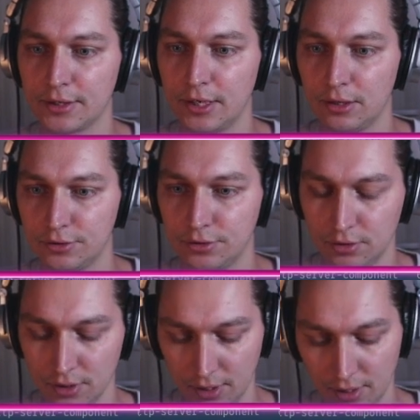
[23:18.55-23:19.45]
now
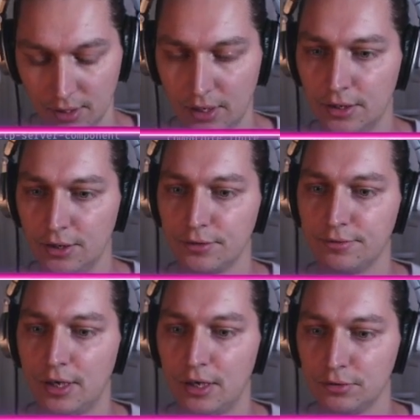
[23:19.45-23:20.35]
to not
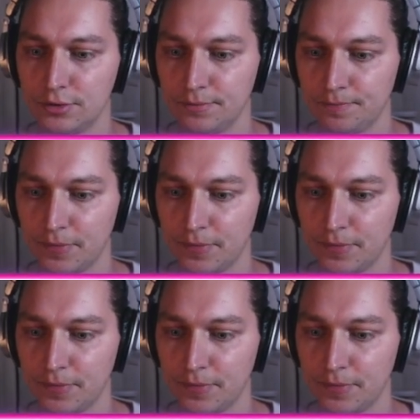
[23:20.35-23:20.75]
found.